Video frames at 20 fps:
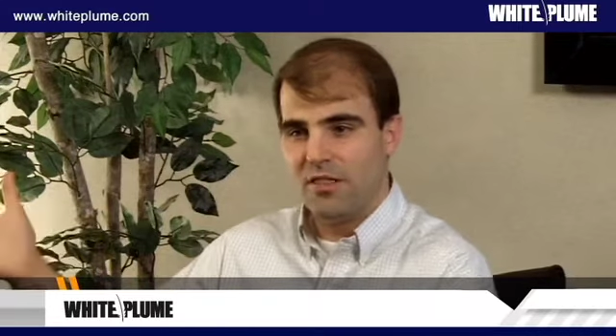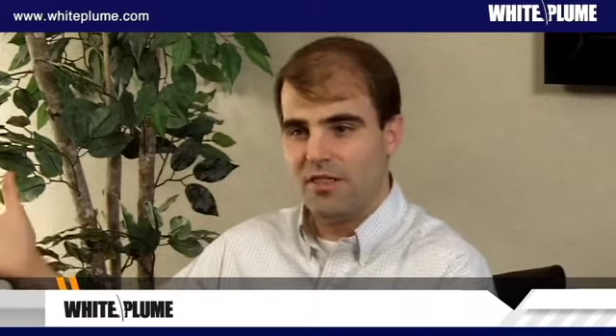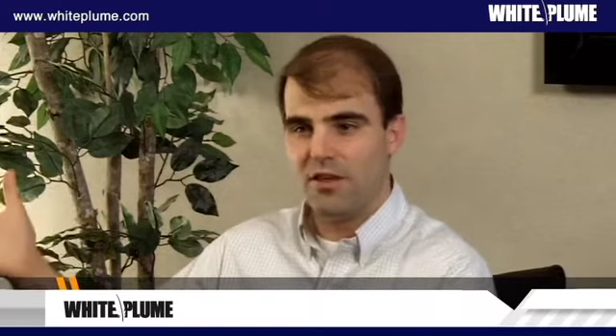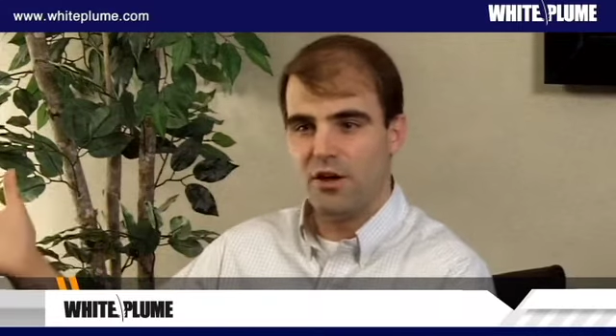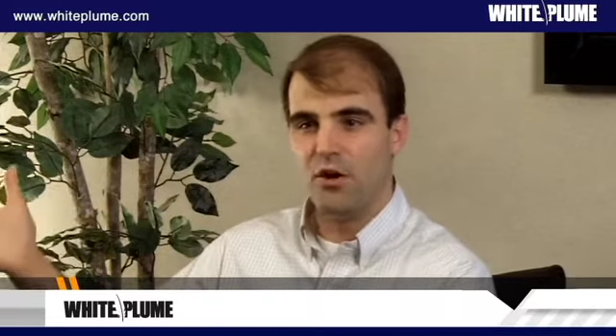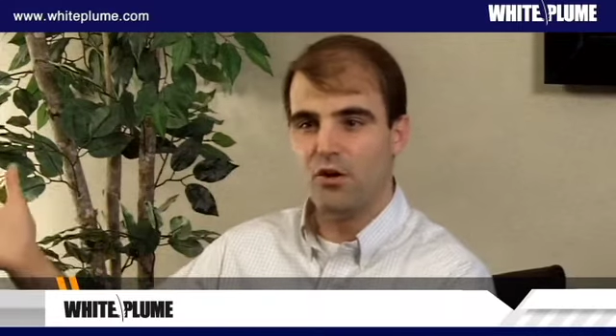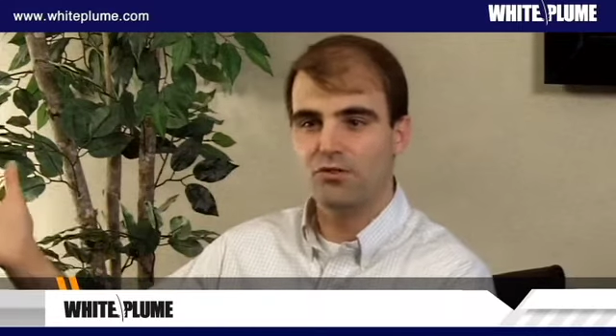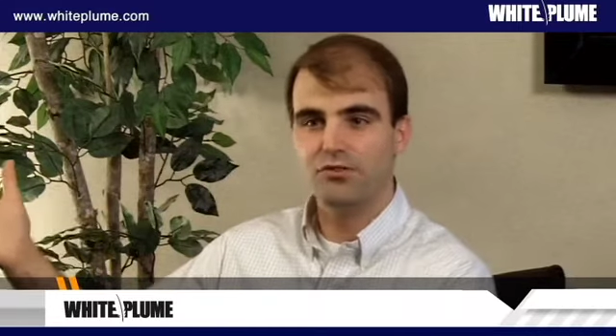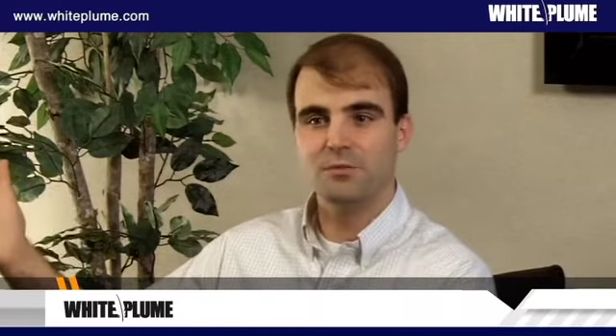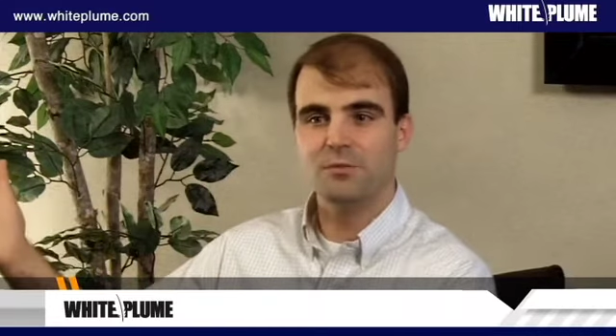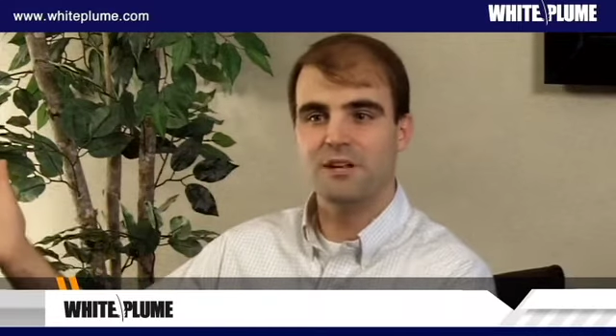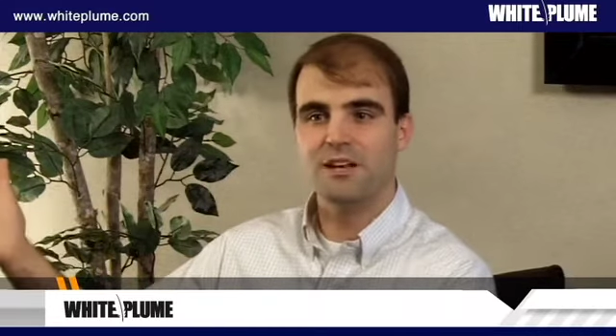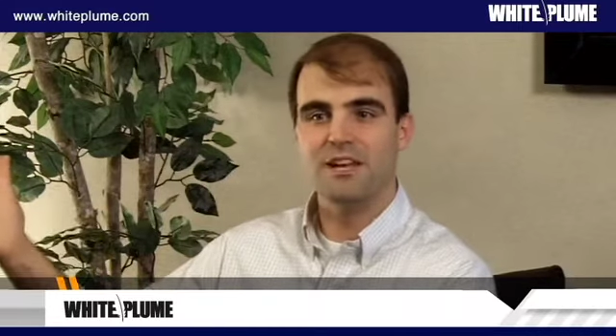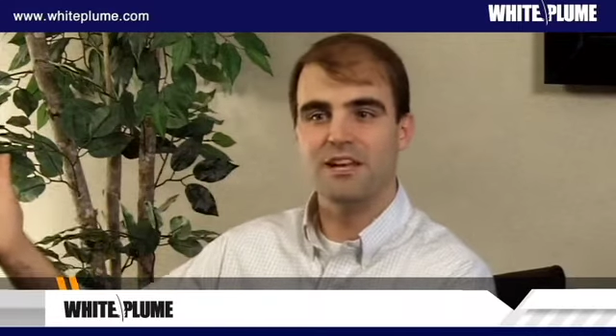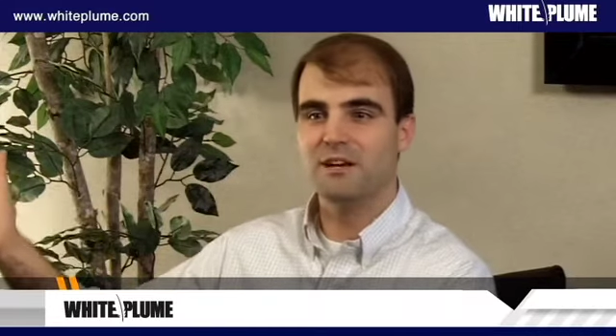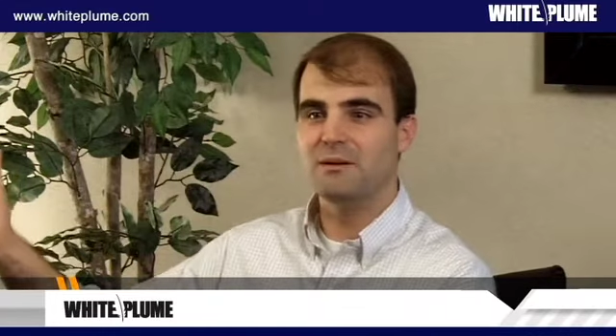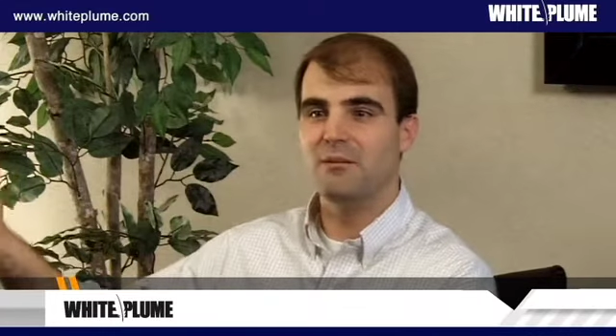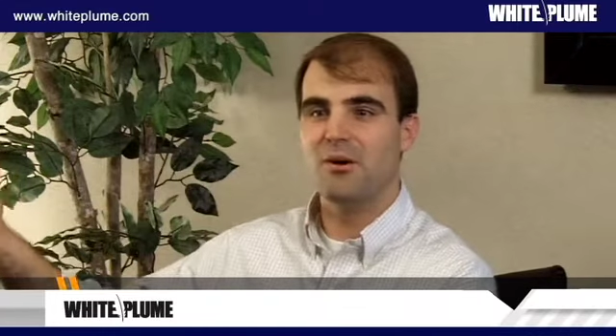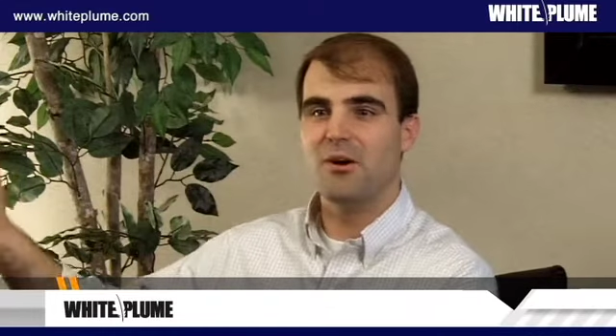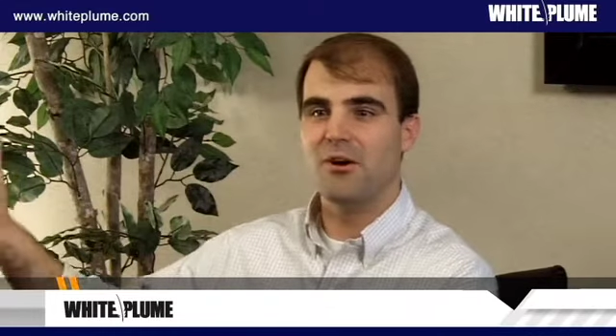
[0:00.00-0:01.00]
the ultimate
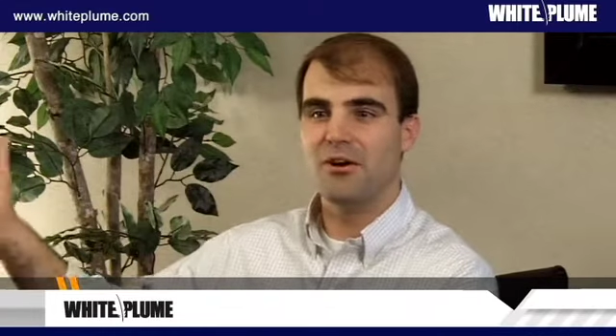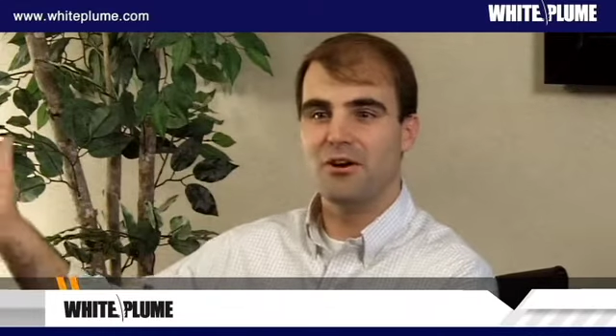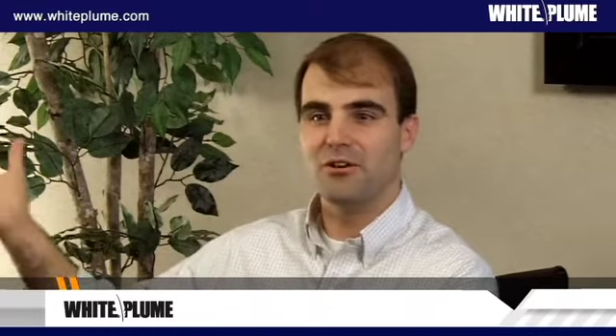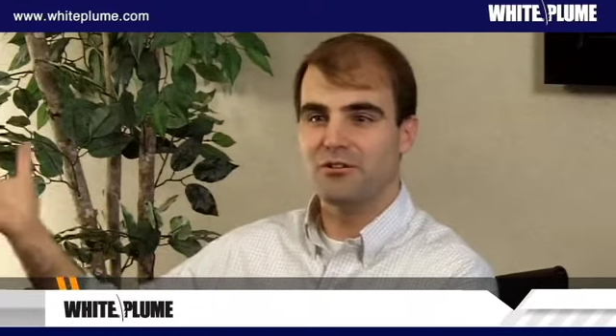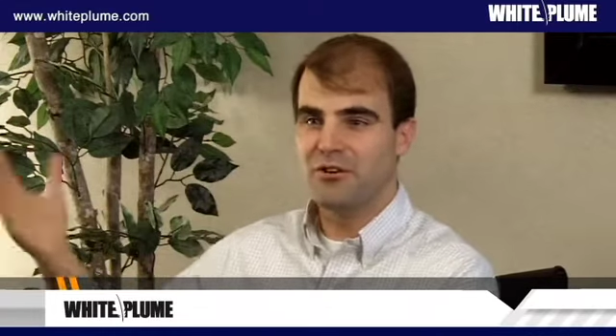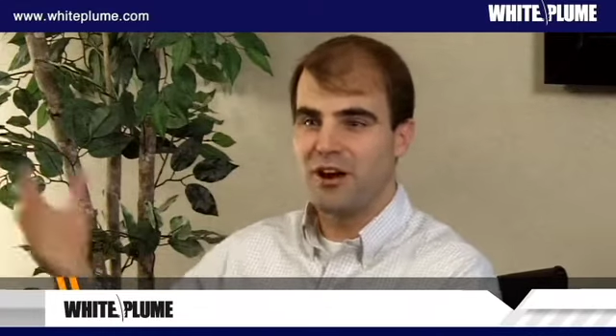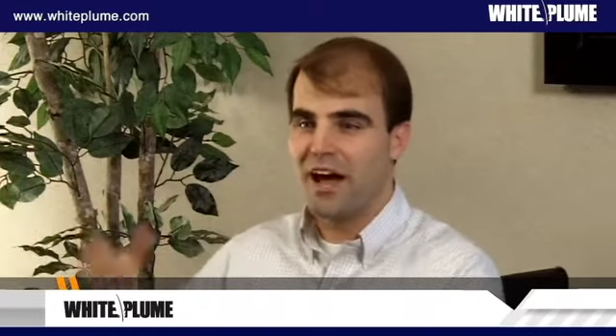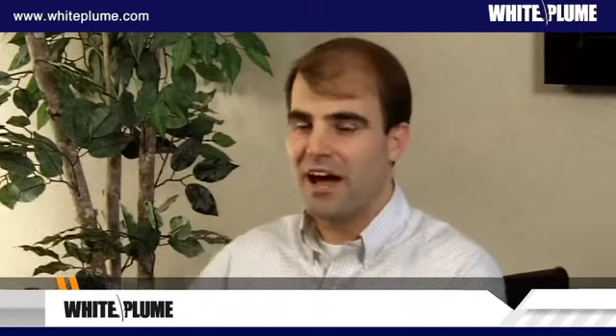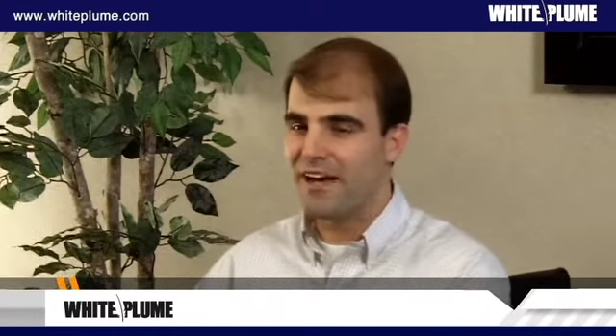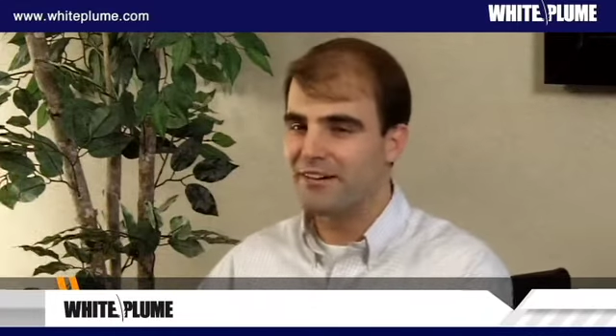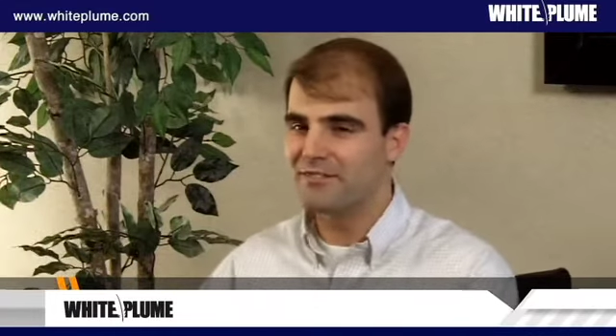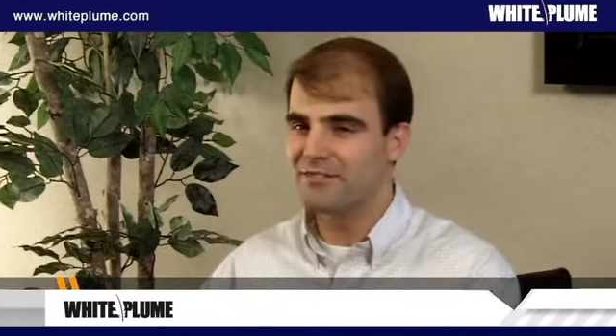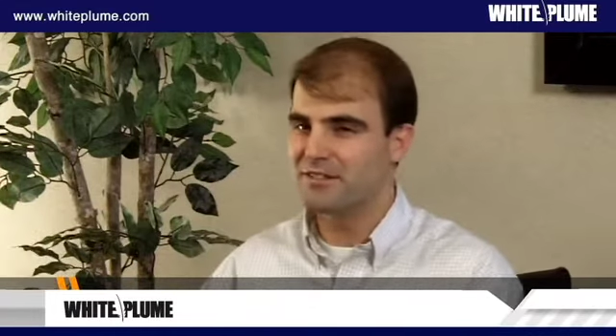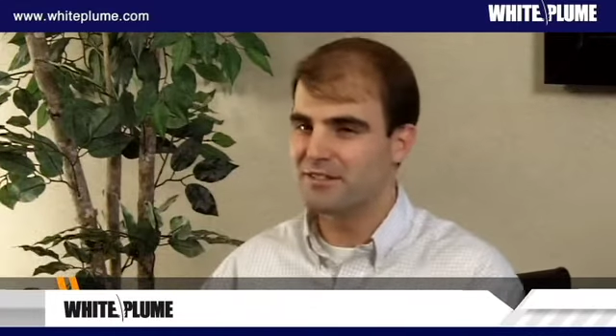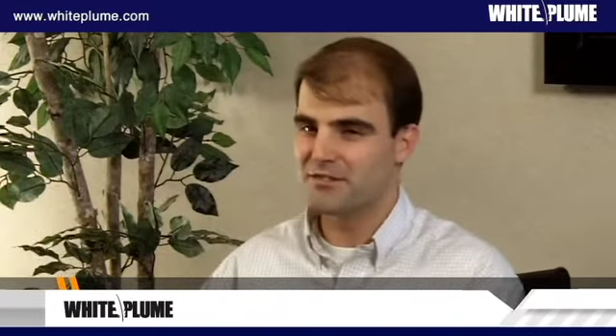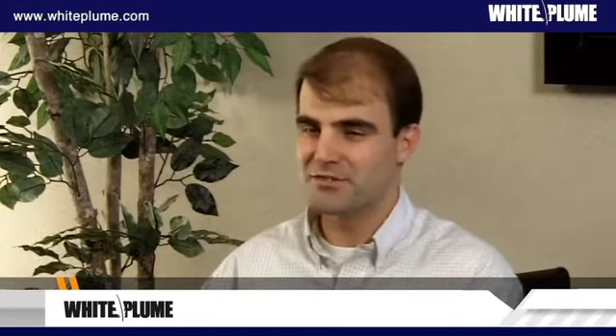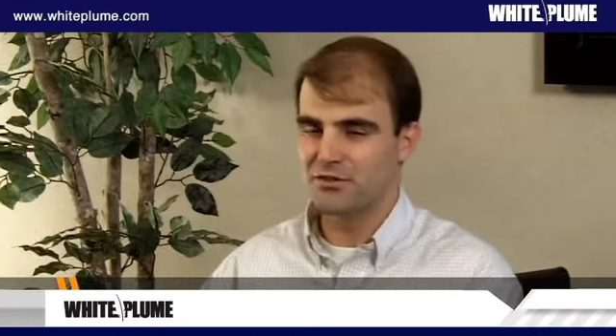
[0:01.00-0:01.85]
EMR arrives